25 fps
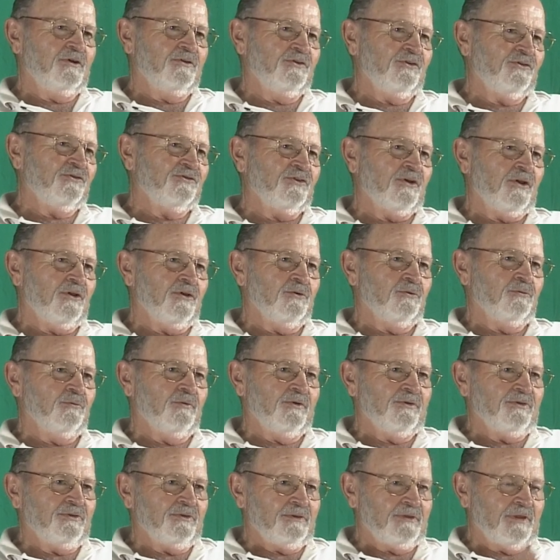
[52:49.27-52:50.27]
just other than
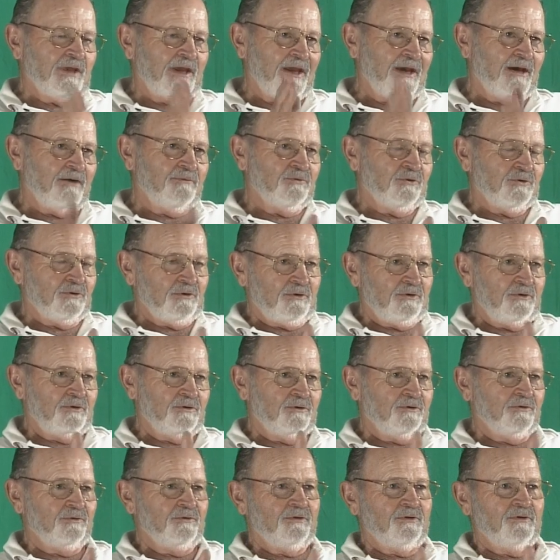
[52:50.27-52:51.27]
what they have in you
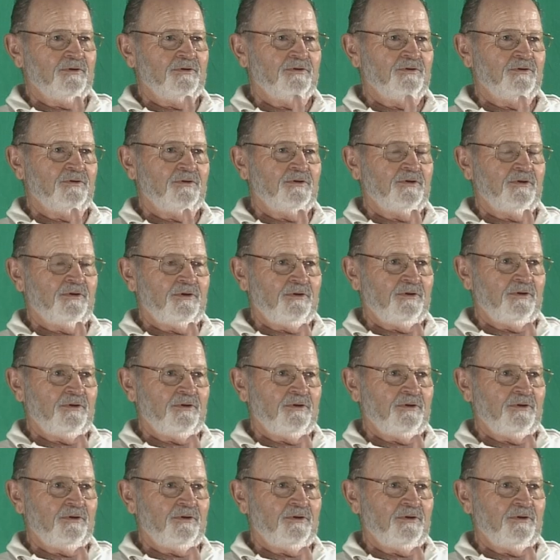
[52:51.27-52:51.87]
know in the